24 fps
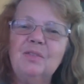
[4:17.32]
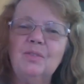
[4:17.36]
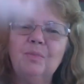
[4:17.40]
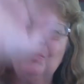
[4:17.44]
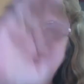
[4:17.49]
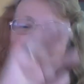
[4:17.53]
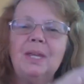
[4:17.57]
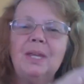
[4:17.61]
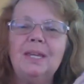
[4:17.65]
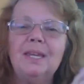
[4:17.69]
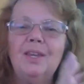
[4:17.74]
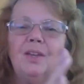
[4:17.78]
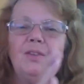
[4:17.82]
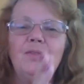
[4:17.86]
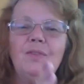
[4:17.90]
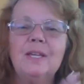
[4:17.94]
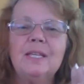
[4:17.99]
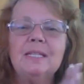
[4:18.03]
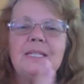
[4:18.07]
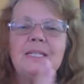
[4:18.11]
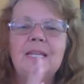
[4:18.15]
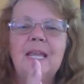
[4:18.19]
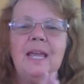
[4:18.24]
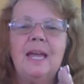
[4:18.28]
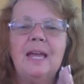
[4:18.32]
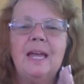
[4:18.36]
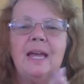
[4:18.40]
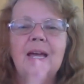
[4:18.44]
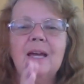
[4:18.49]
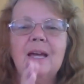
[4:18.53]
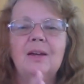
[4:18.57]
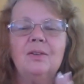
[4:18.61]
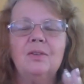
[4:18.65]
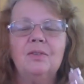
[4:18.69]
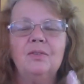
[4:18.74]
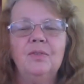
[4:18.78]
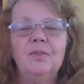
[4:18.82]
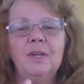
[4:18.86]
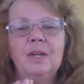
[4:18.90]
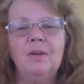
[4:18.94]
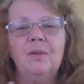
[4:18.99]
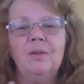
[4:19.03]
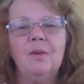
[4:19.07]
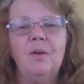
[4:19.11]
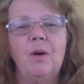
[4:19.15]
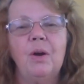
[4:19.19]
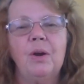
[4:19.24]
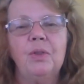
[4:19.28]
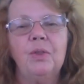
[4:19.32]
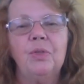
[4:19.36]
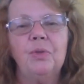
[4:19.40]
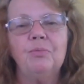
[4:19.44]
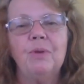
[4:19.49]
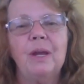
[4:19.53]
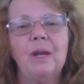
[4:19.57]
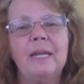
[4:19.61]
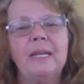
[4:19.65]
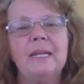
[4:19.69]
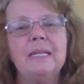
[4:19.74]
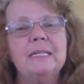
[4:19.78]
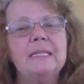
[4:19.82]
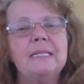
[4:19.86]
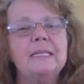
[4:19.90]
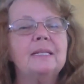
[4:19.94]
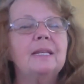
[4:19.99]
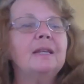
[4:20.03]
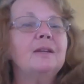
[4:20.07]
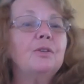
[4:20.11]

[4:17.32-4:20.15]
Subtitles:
many of us have arthritis